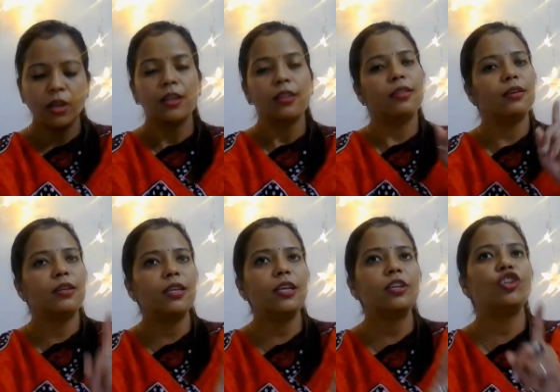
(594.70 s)
the
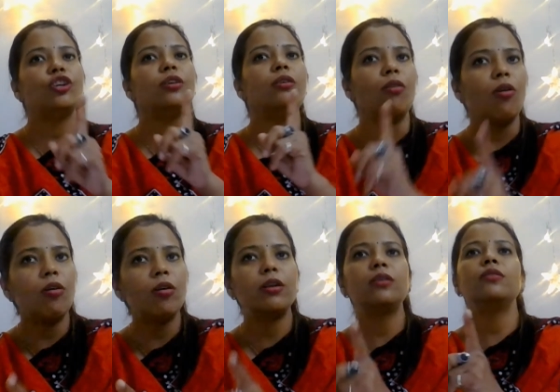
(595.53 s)
teacher
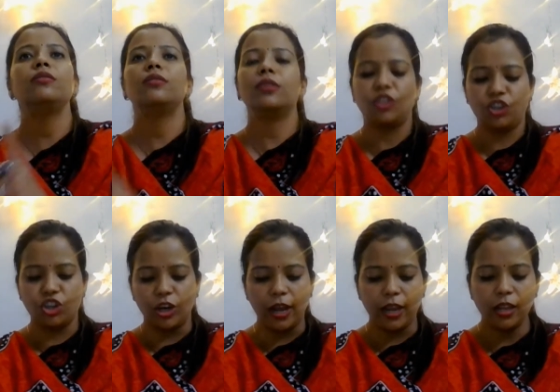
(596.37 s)
ordered the
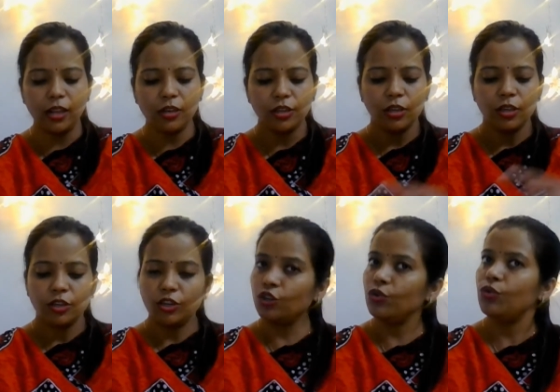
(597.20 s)
child
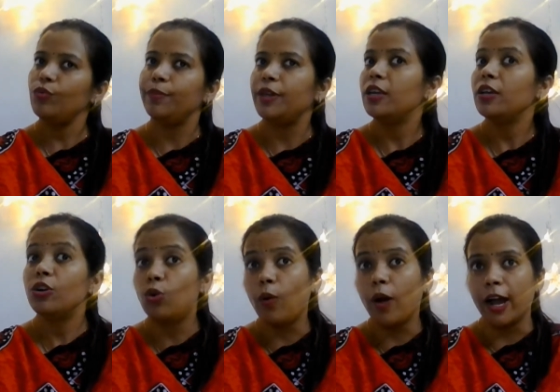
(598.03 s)
to be
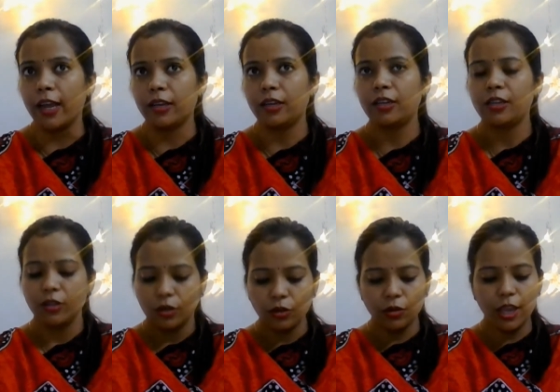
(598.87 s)
quiet.
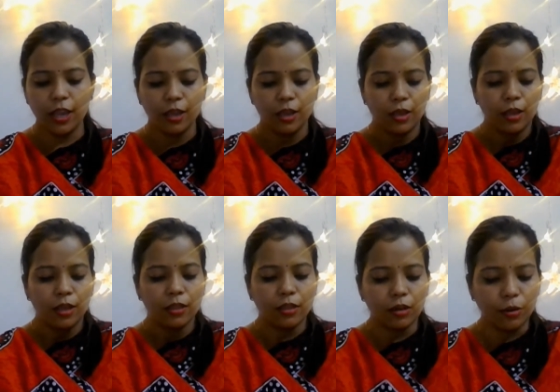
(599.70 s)
Okay,
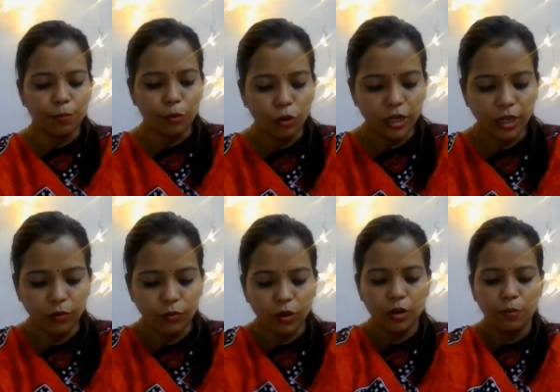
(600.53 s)
the reporting
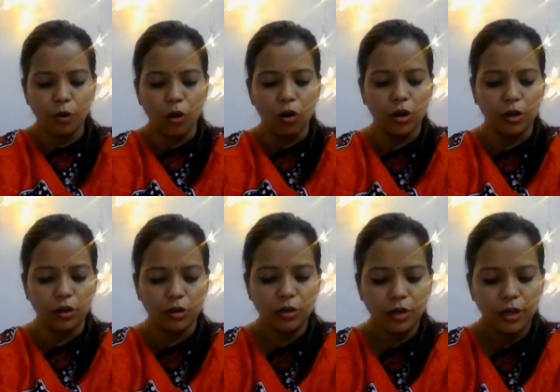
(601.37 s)
verb ordered